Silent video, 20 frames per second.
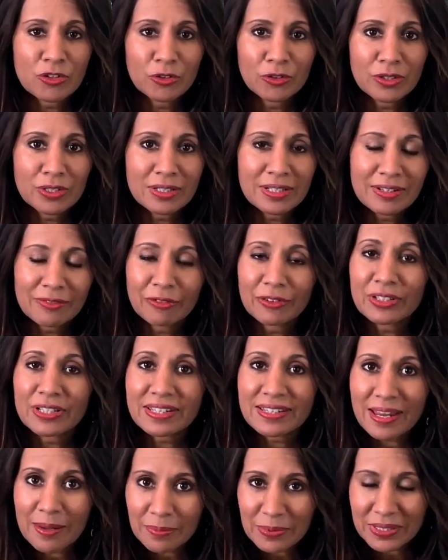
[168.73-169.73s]
certain
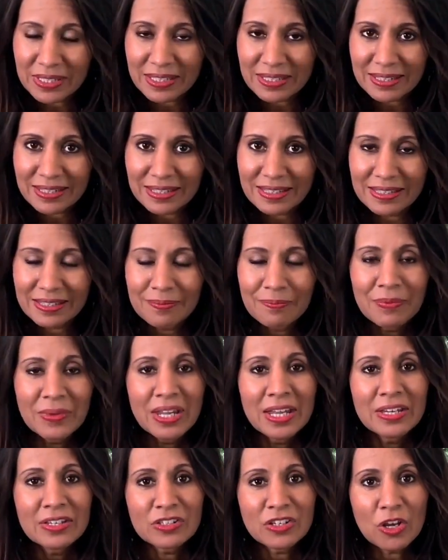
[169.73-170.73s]
different substances.
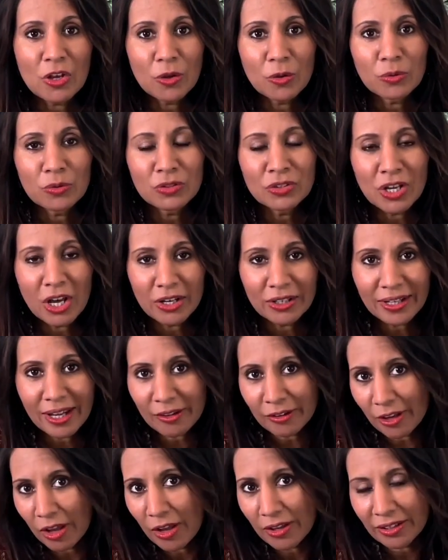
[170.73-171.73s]
So
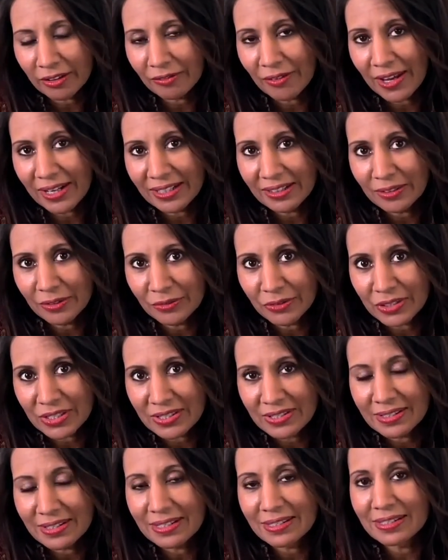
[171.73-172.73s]
non-alcoholic fatty liver
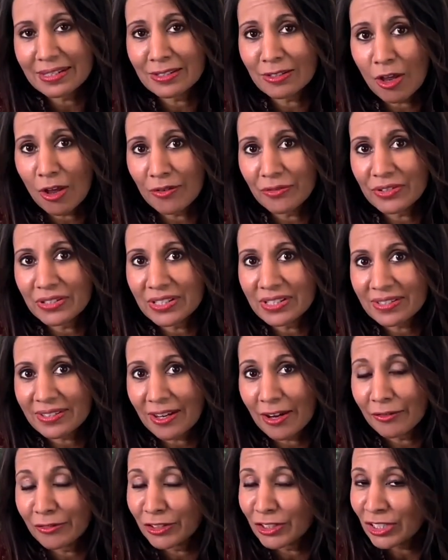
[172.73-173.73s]
disease is often
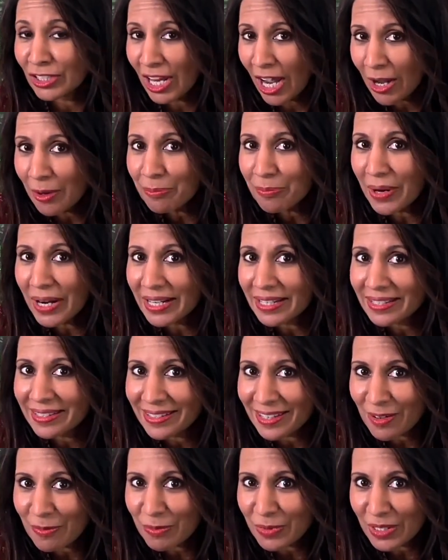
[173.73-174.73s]
discovered not by
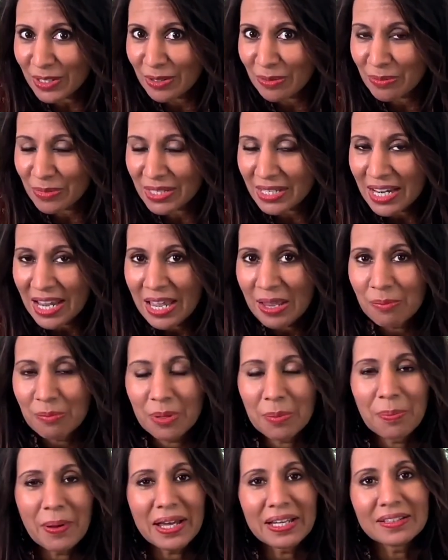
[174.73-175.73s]
symptoms,
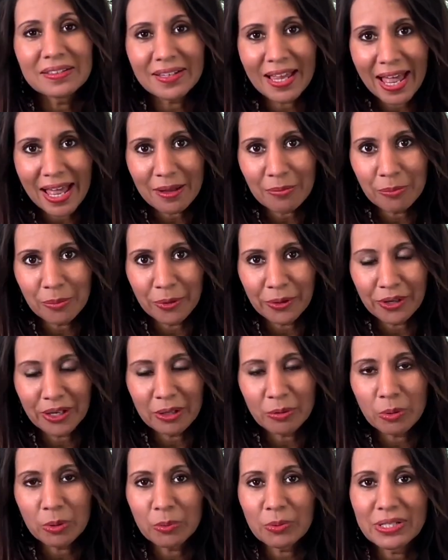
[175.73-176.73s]
but by lab
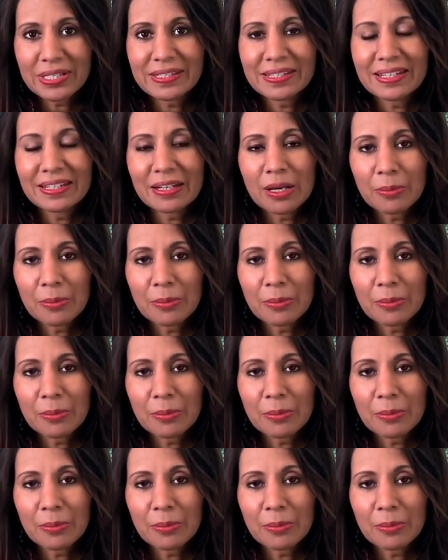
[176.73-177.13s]
work when we see